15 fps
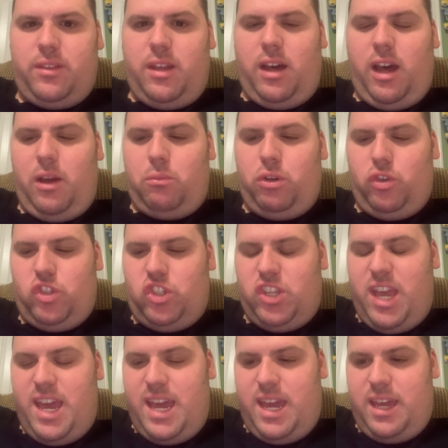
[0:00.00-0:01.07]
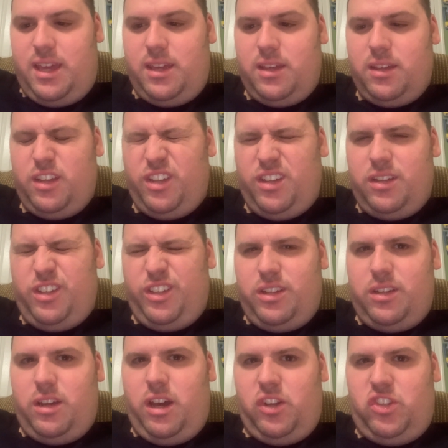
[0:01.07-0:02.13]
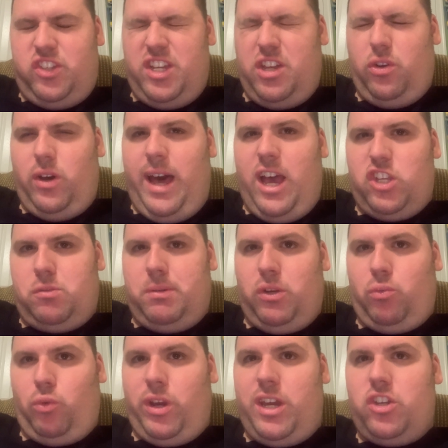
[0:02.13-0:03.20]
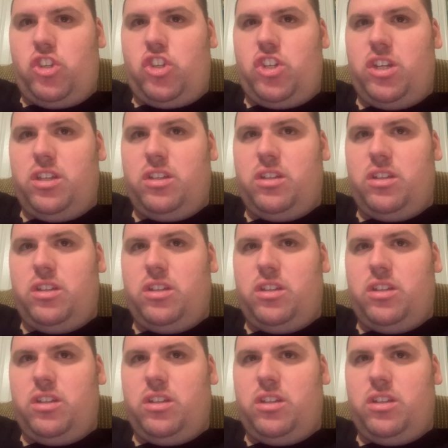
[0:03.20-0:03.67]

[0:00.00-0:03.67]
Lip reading: I will say a deal has been reached.